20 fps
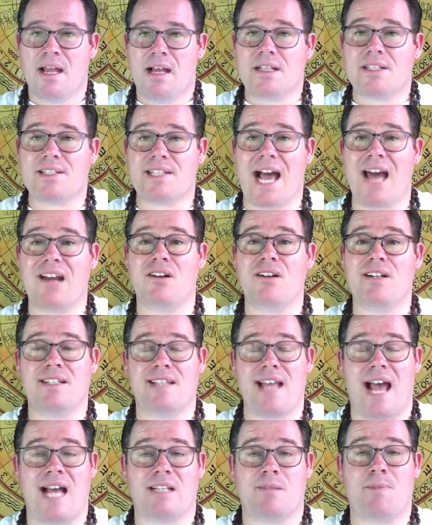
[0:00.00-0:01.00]
Saturn is
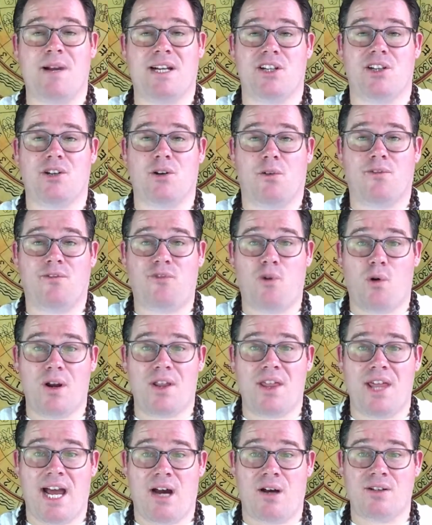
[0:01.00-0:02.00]
aspecting your
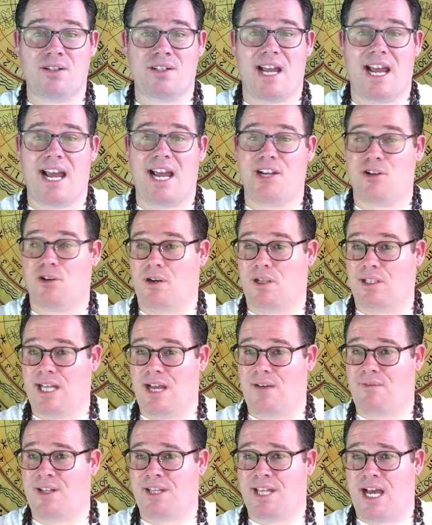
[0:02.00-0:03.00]
4th house and your
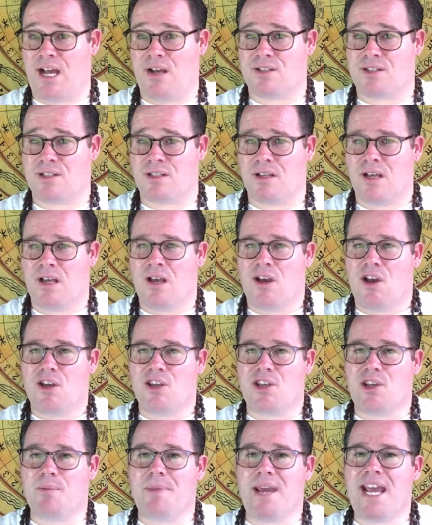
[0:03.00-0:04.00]
11th house.
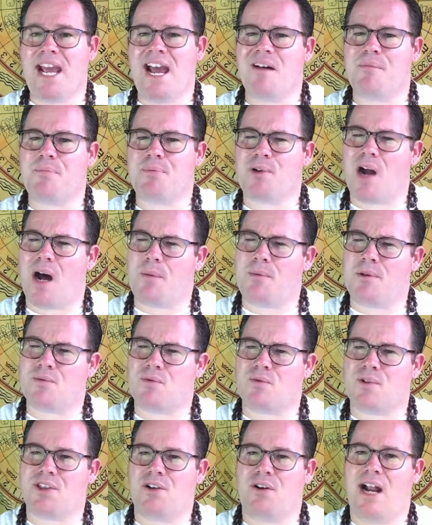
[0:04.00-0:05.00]
You may have
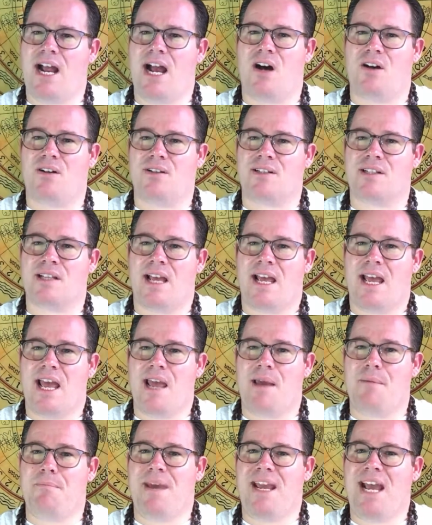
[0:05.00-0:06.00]
problems with your house
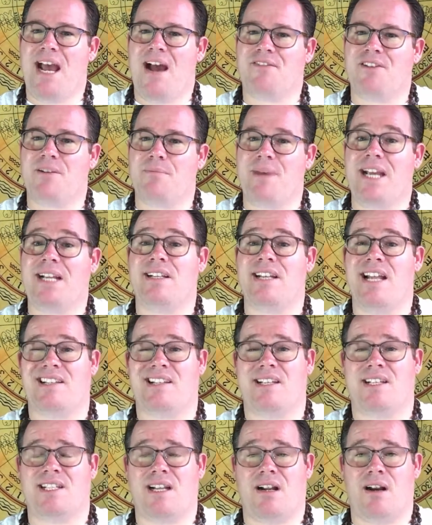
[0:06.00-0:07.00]
and may have to make
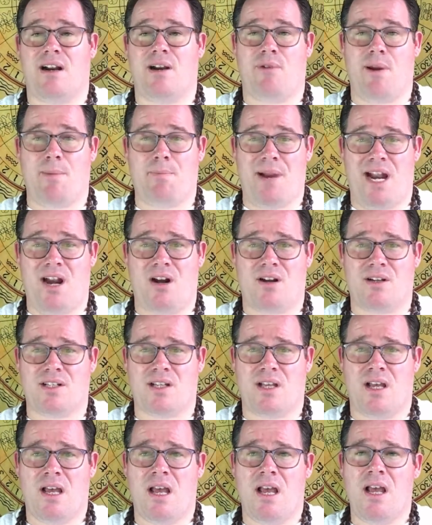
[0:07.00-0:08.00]
necessary
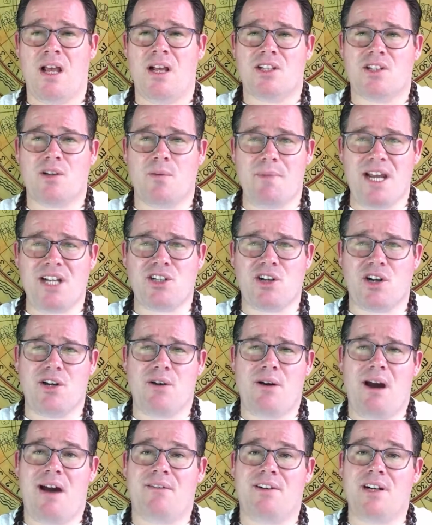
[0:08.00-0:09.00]
repairs, so make sure
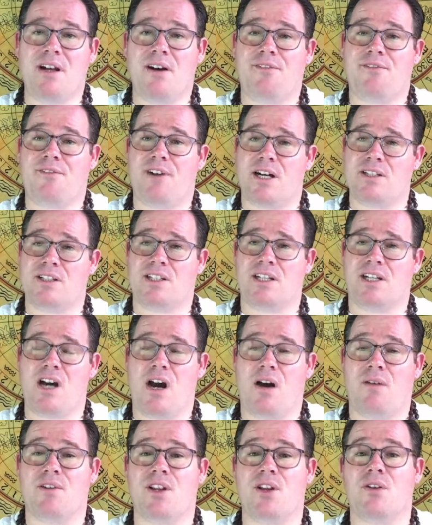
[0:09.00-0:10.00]
you have enough funds to
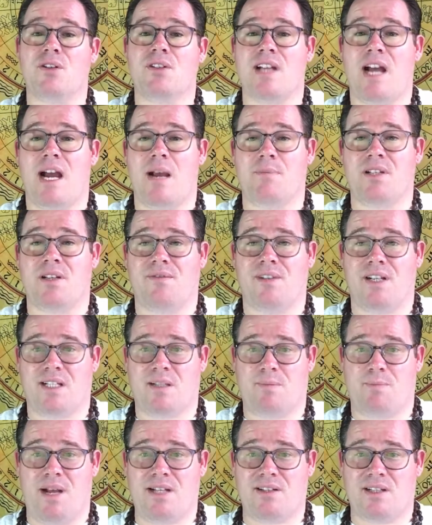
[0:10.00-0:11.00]
cover those types of
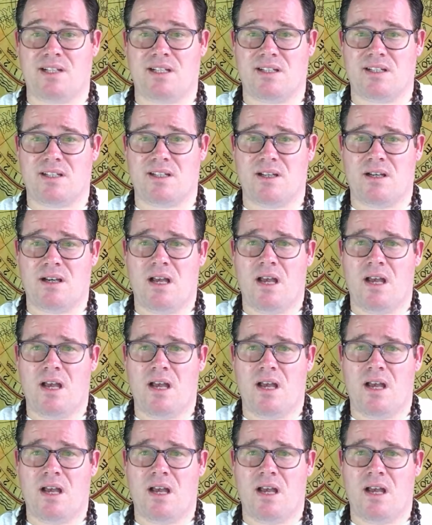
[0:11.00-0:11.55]
expenses.